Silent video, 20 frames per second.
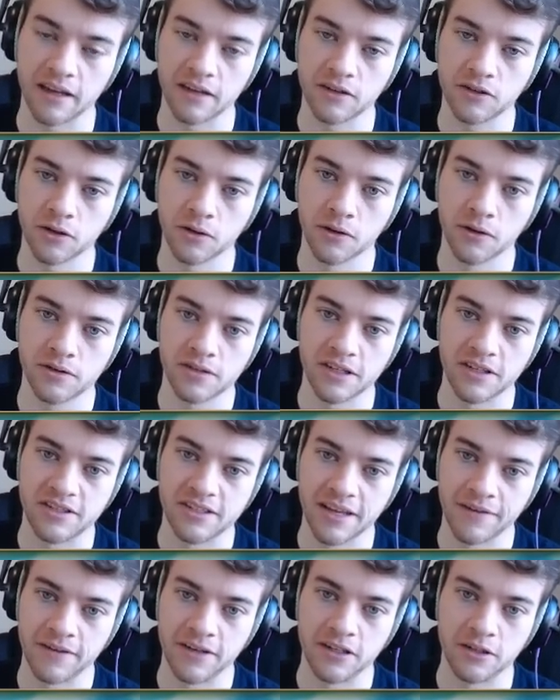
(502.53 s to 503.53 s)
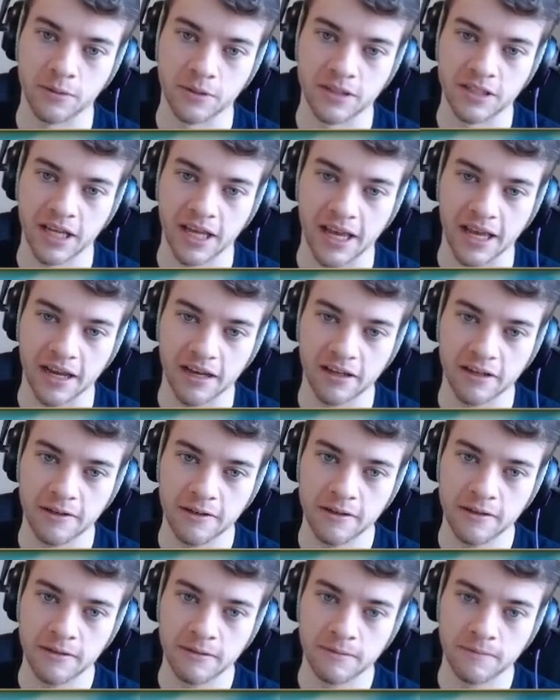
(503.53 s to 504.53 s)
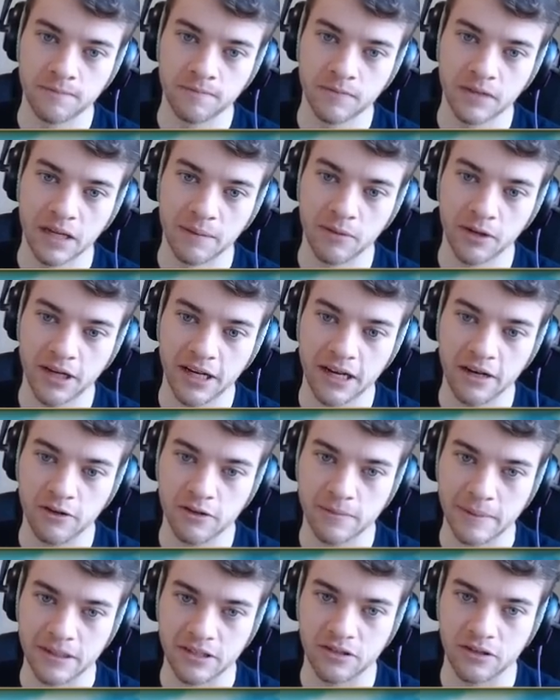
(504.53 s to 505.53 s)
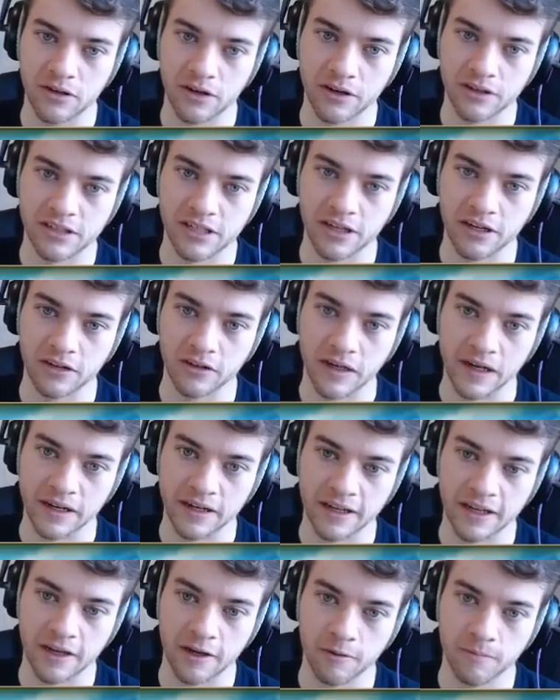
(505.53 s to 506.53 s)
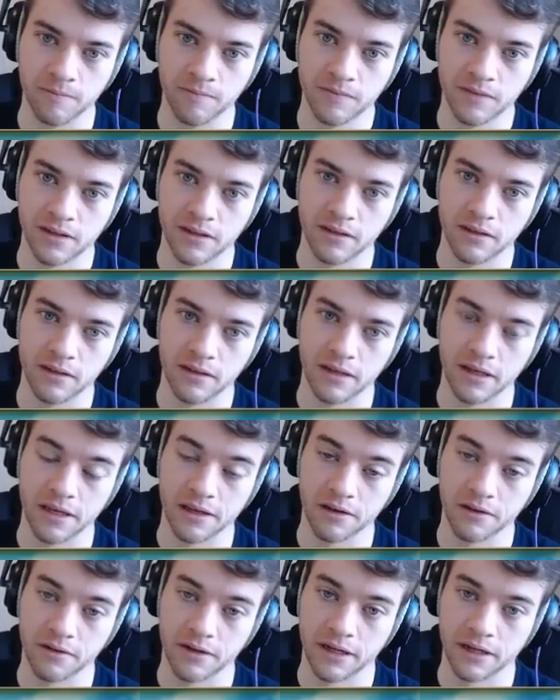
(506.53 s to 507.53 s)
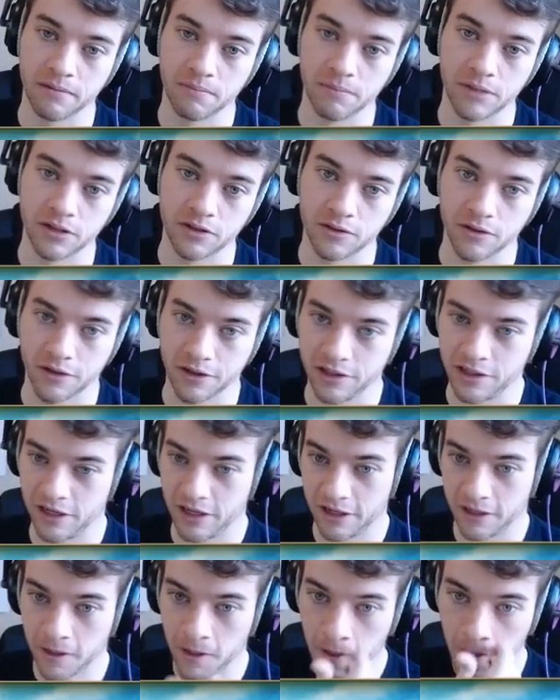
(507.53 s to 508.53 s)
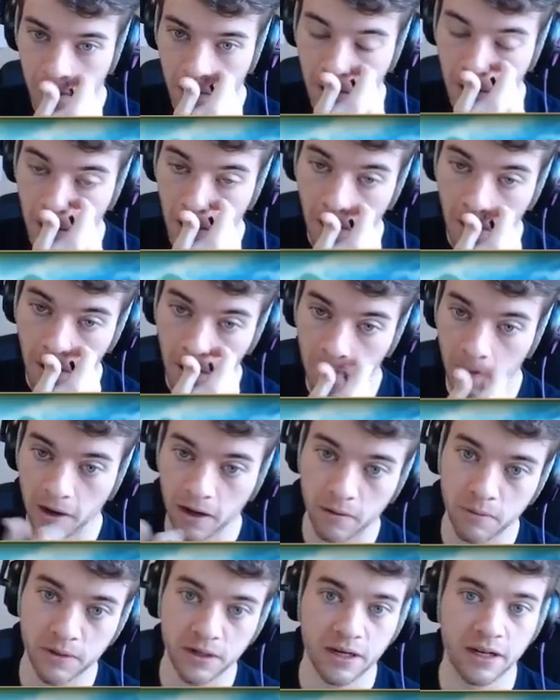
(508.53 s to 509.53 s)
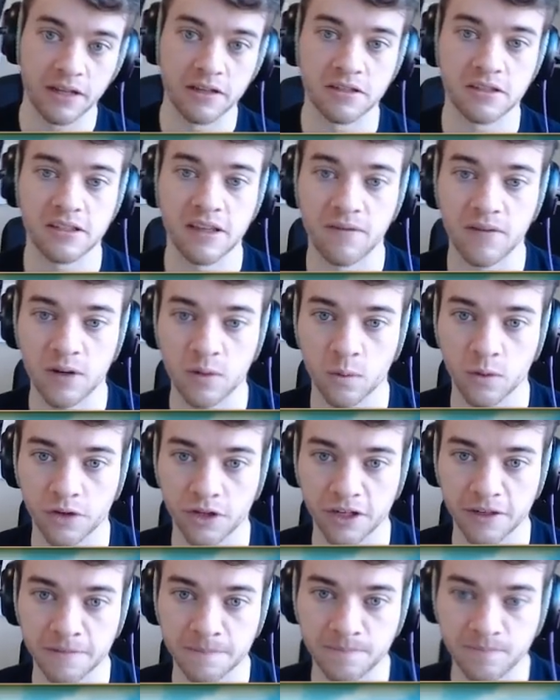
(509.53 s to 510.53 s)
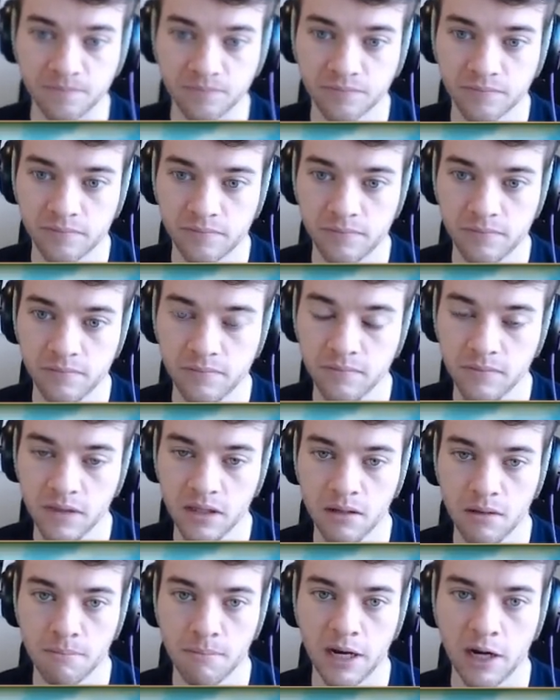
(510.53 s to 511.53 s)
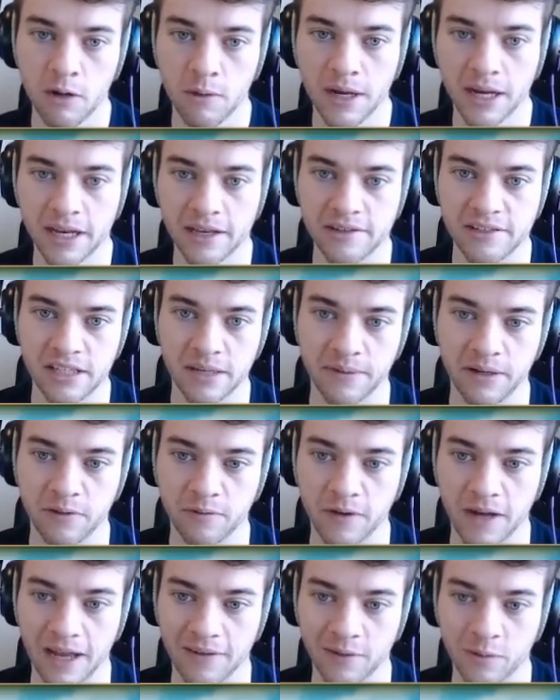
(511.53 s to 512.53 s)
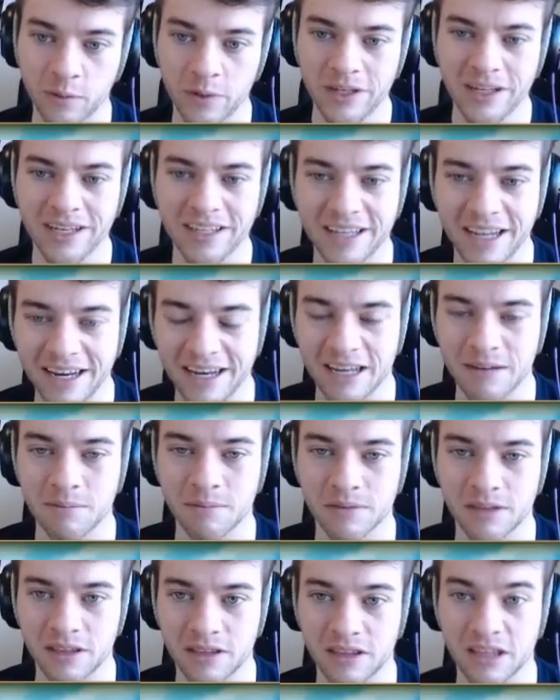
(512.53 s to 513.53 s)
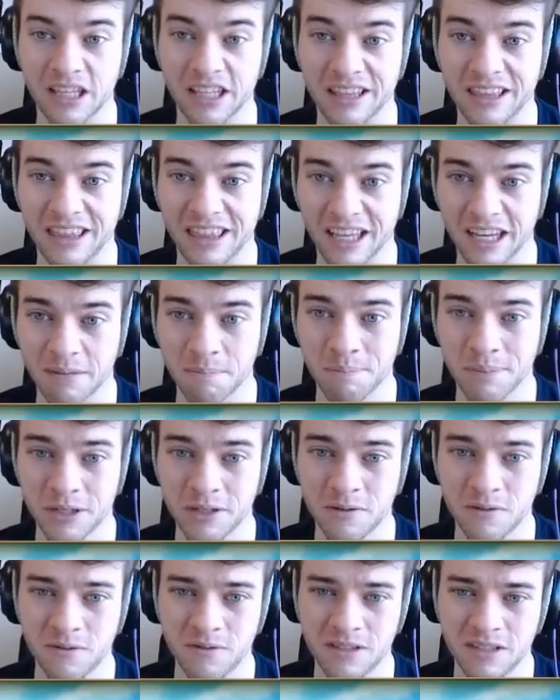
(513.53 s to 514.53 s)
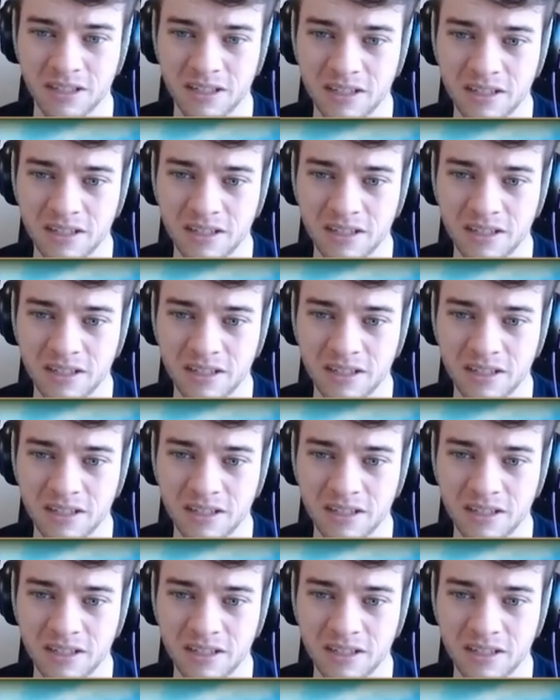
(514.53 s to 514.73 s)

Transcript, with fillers: Tauros has 72 attack. I'm looking at who's my strongest hitter right now. Yeah, you're not my strongest hitter. Araquanid has 71. Marowak has 75. If we could get him the Thick Bone...